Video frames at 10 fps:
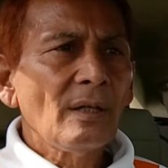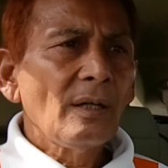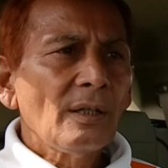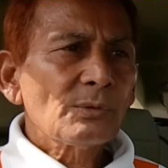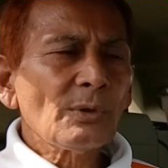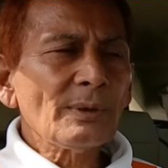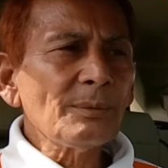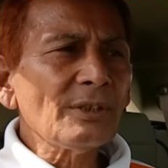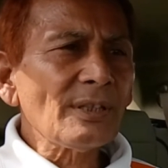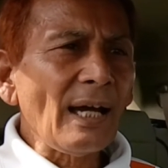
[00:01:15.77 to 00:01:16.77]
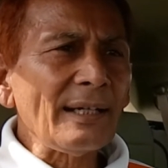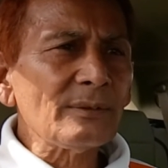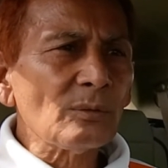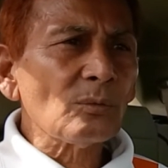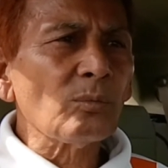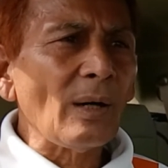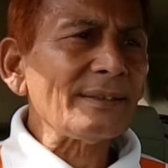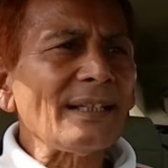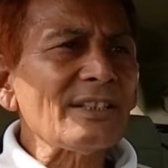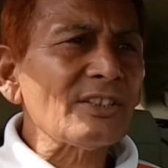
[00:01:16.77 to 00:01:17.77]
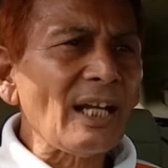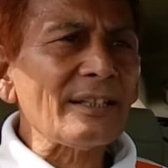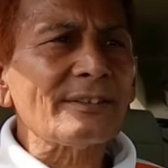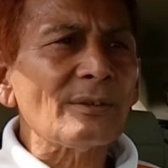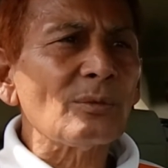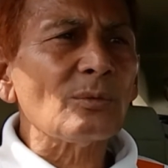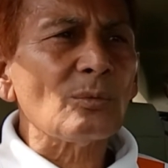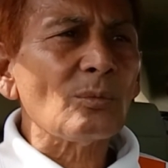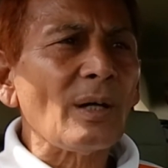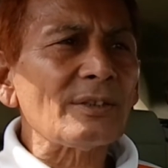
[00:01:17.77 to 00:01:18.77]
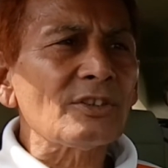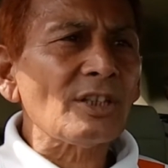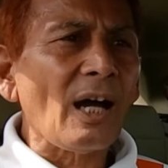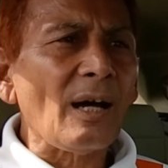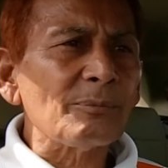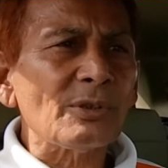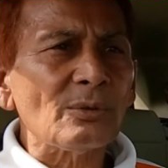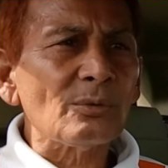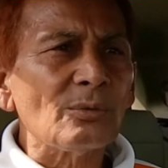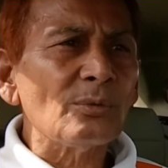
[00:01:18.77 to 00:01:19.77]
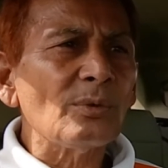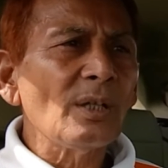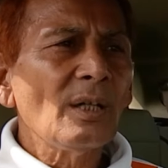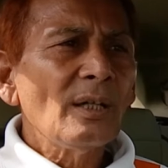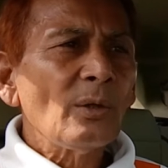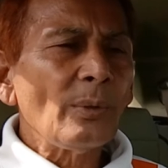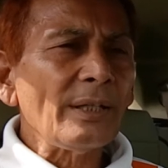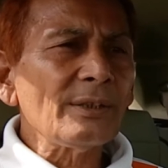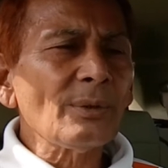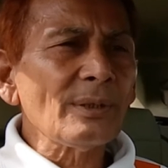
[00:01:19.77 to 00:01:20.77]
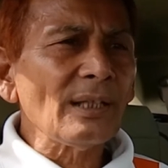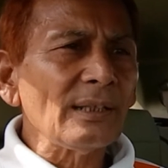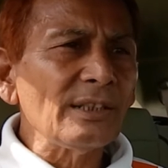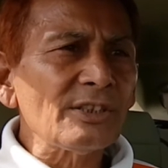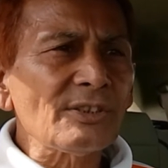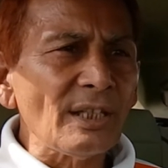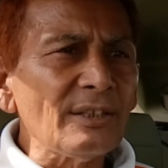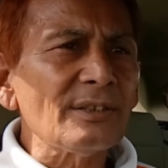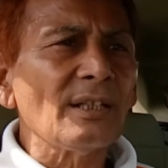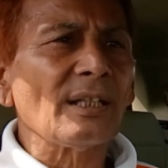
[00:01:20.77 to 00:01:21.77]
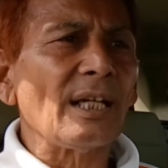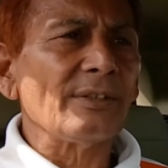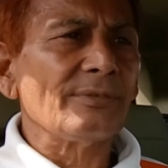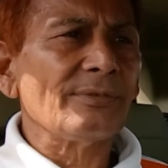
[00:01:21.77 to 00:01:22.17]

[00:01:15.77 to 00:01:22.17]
So you decide what attracts you, what charms you, where is your real instinct in life.